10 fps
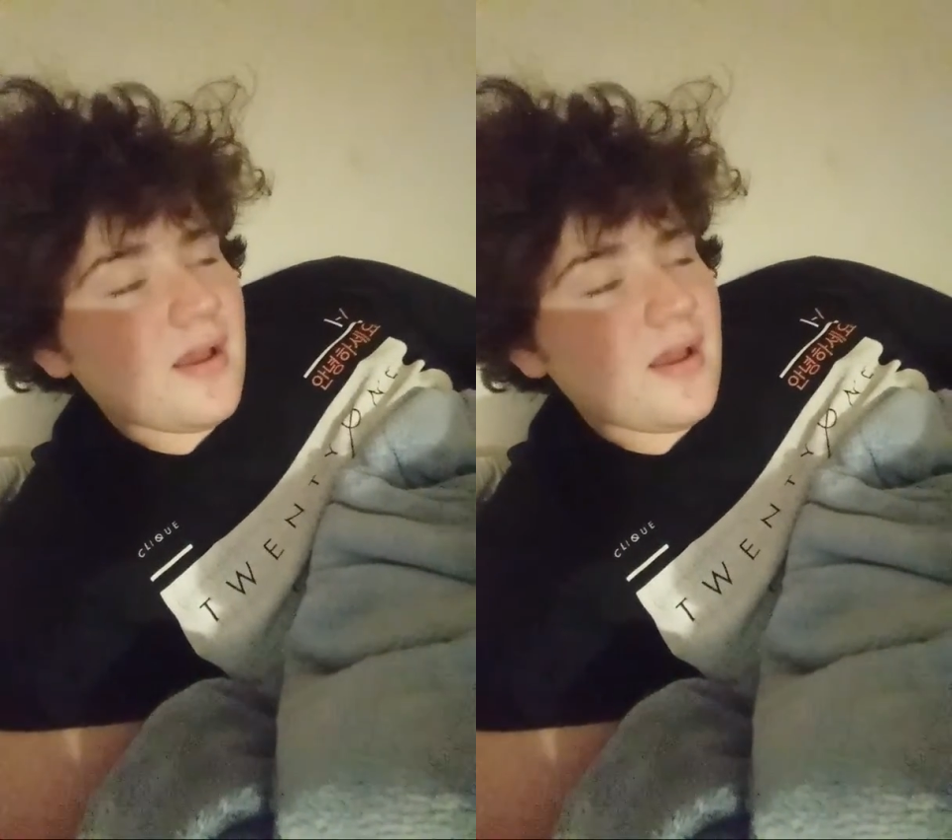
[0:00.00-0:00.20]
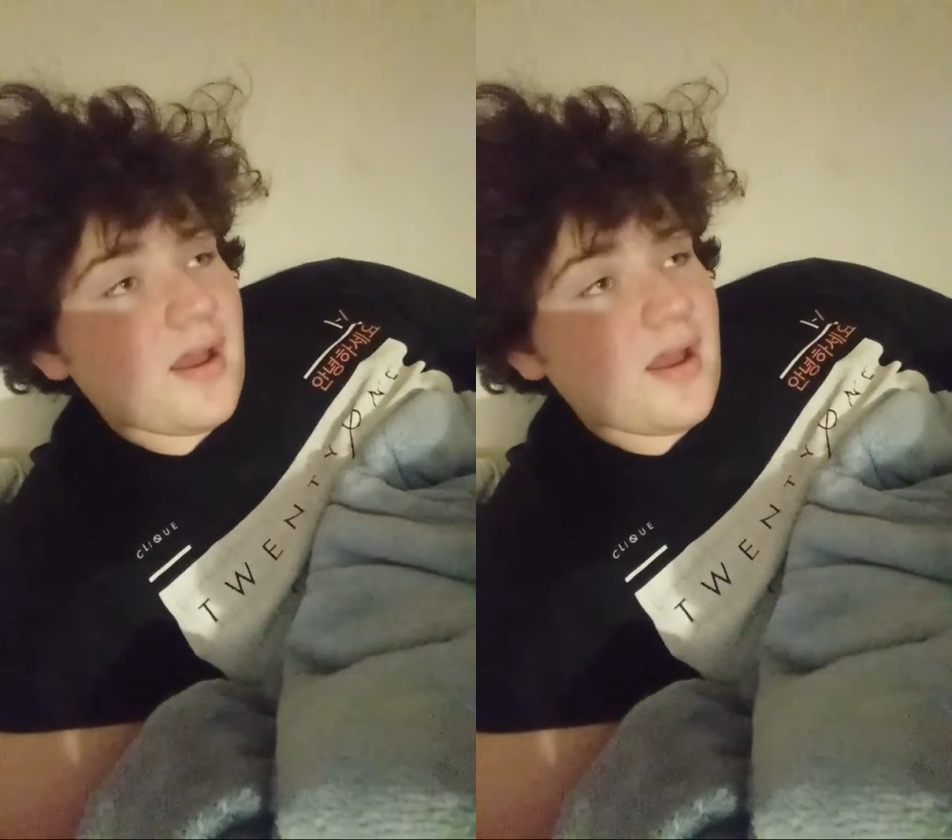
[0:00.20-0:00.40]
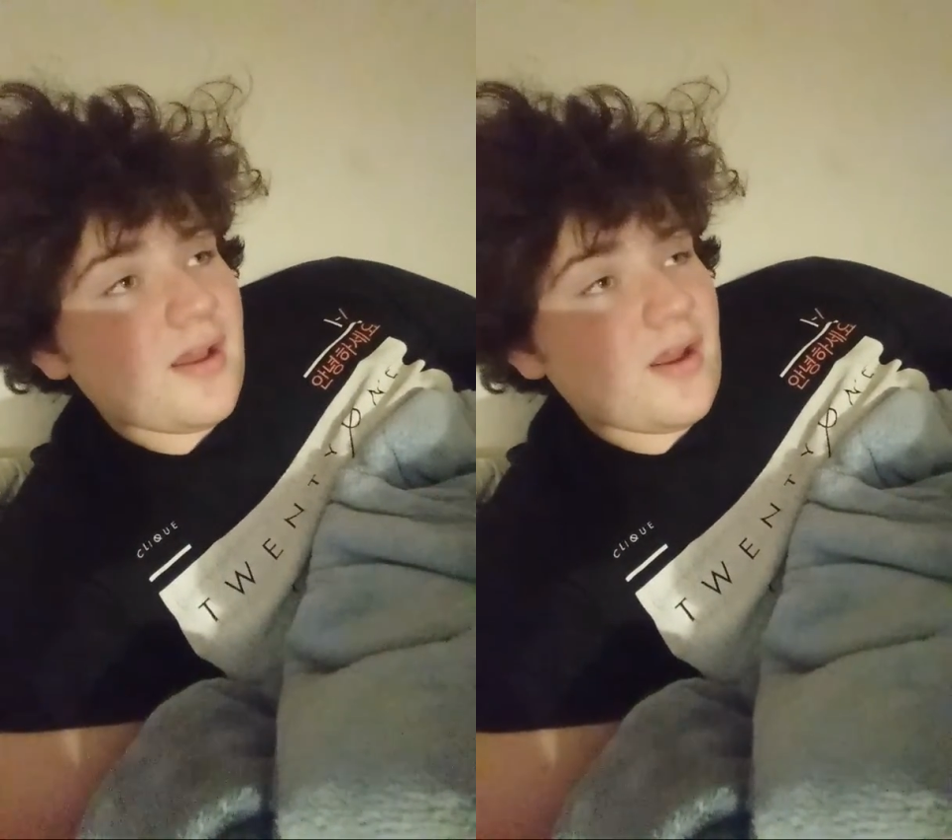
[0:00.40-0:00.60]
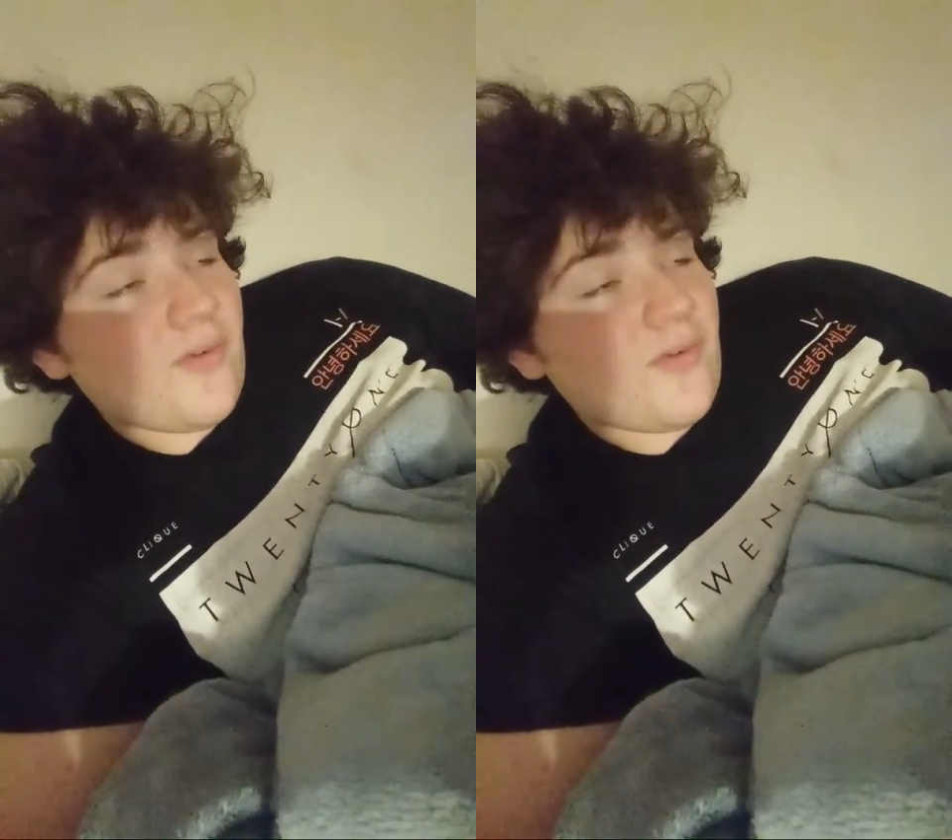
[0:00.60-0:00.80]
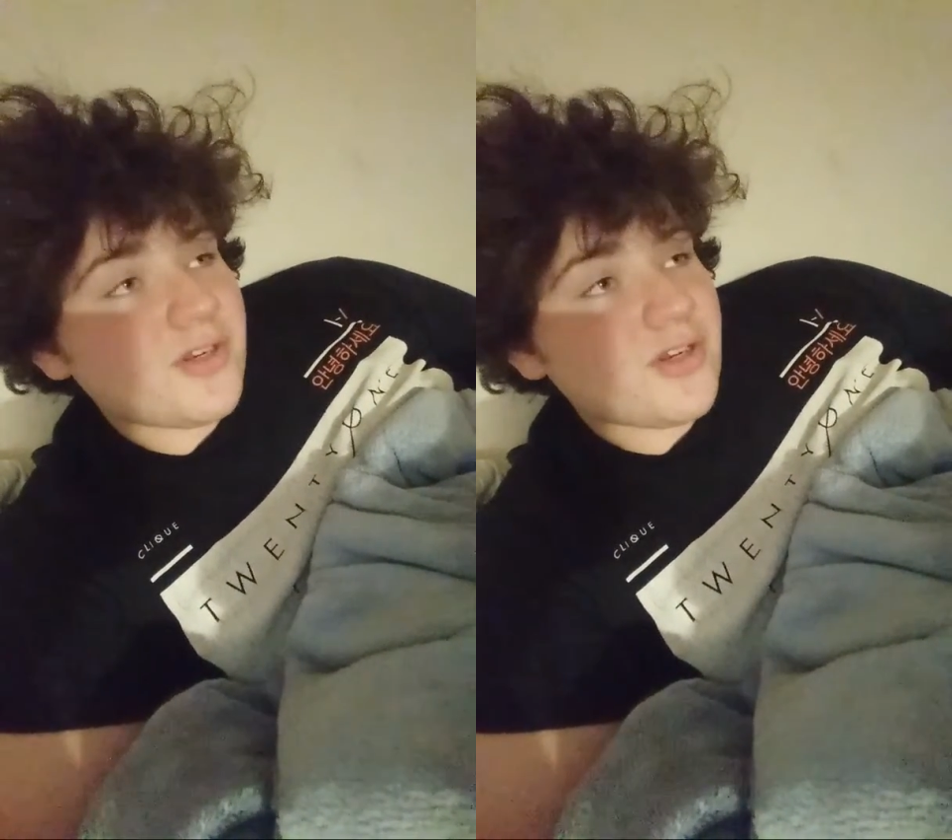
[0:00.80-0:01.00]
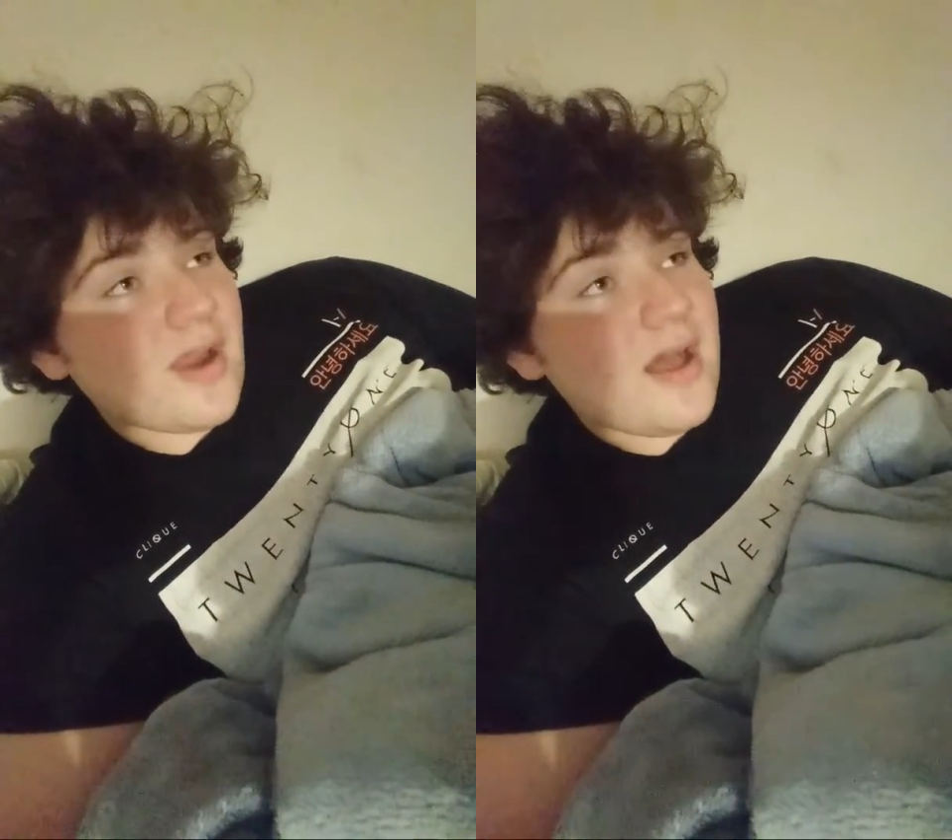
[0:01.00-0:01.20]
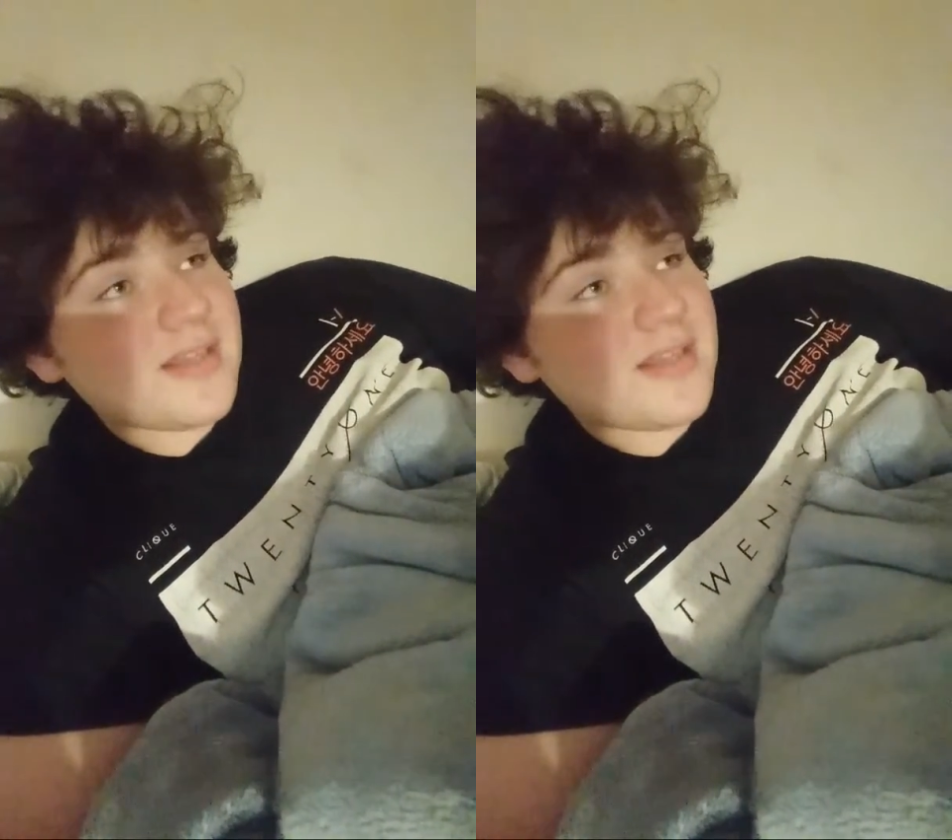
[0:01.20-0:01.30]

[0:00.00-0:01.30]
around your house,